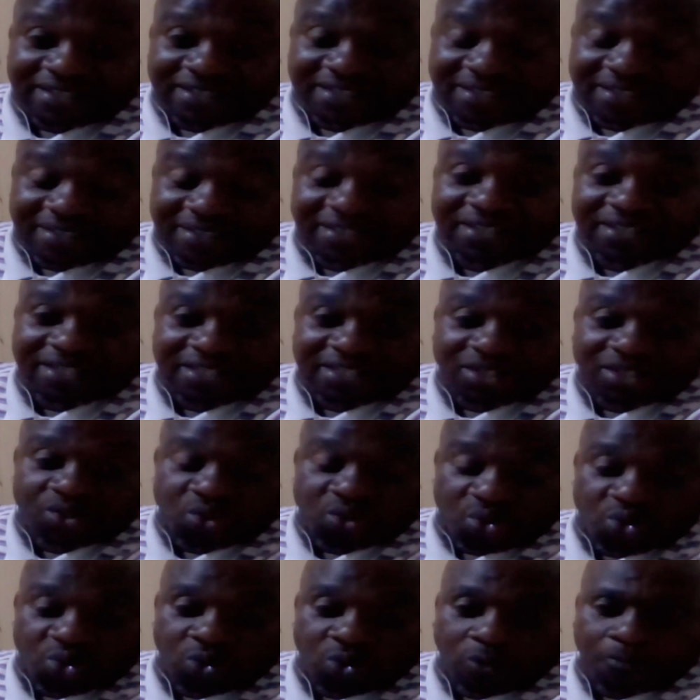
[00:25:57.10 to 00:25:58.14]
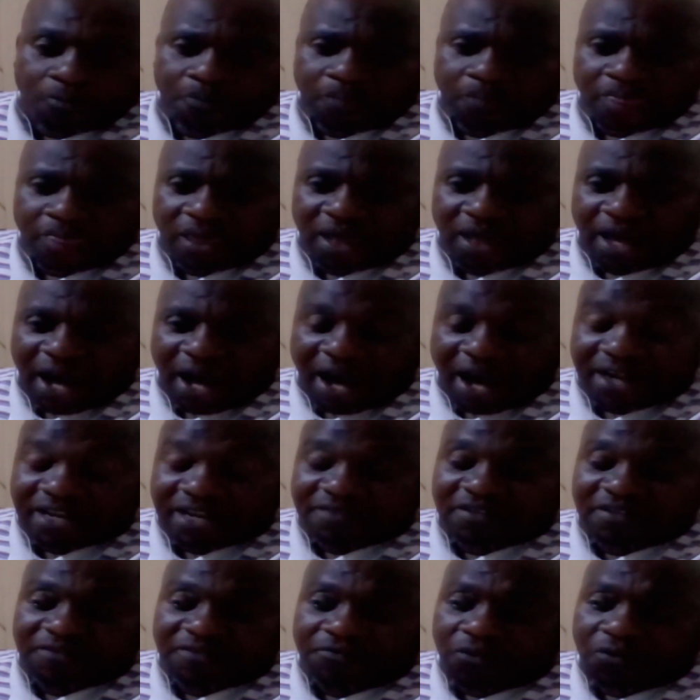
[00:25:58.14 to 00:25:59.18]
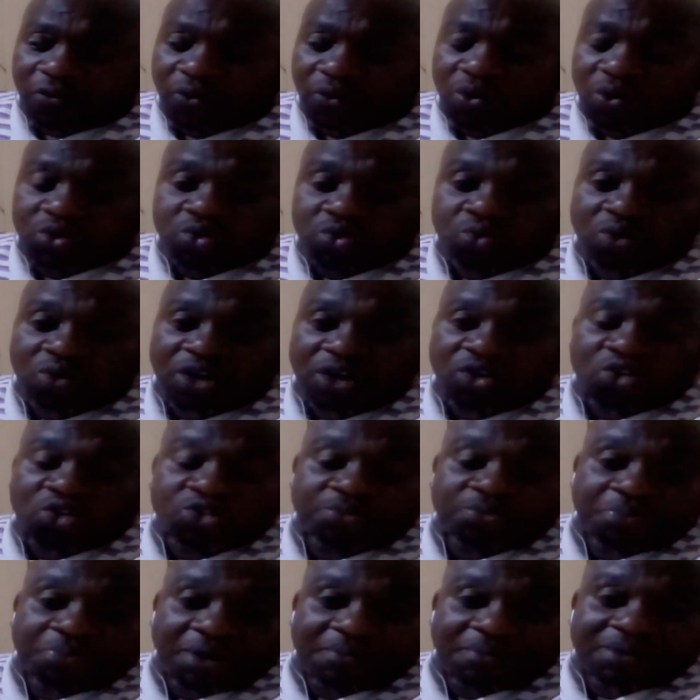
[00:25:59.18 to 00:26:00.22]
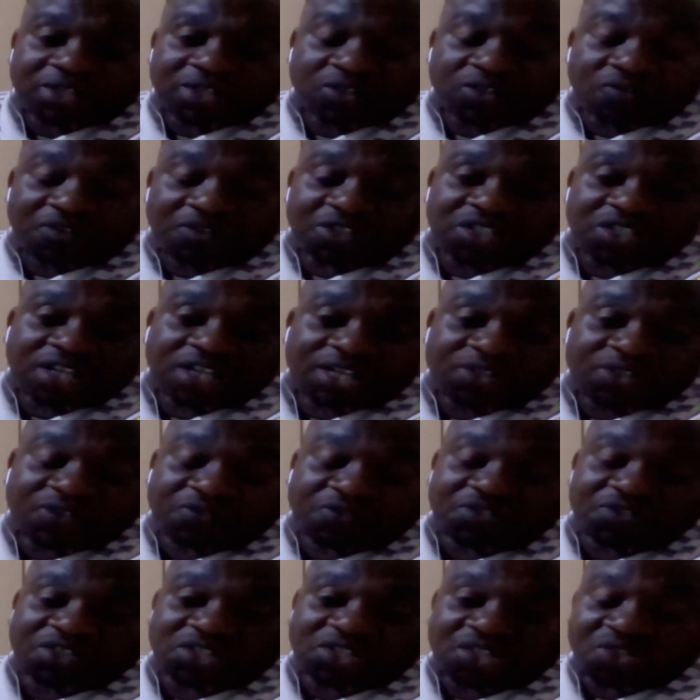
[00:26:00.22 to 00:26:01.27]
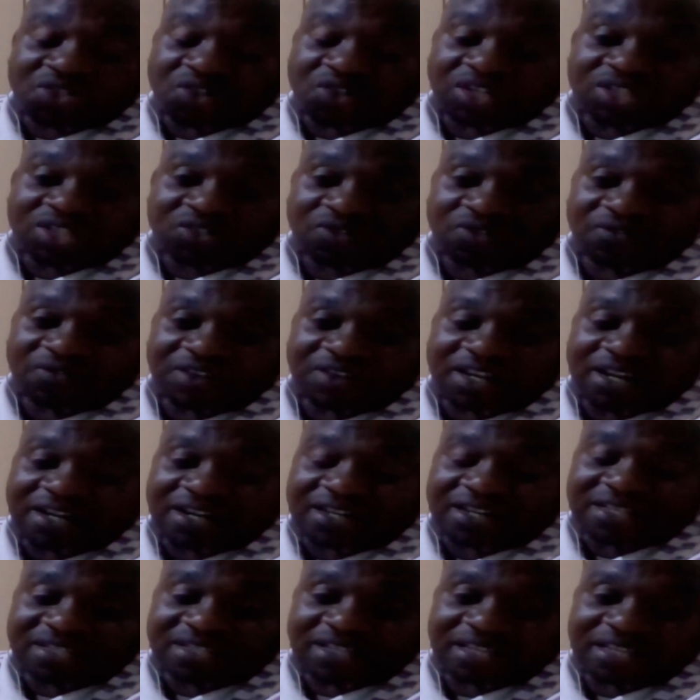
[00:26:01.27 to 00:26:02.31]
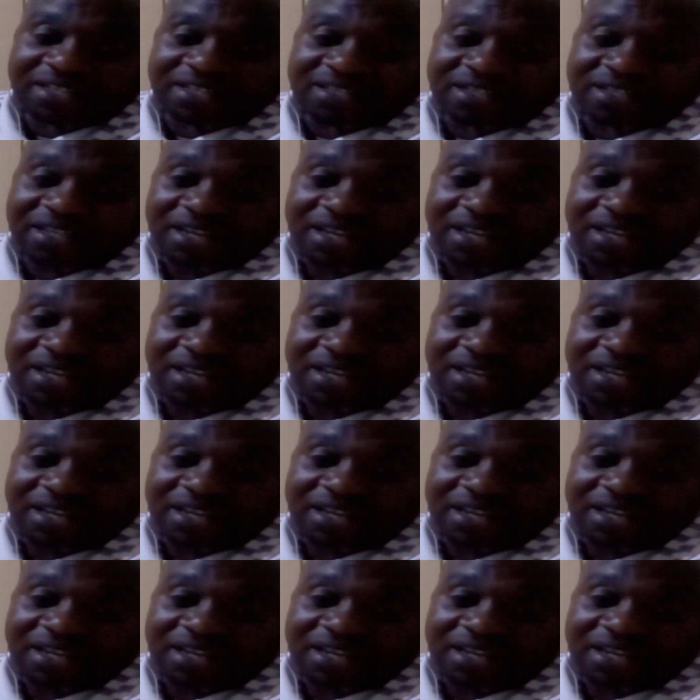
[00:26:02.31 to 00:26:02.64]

it to you? And even for those who are not members of the Church of Jesus Christ of Latter-day Saints,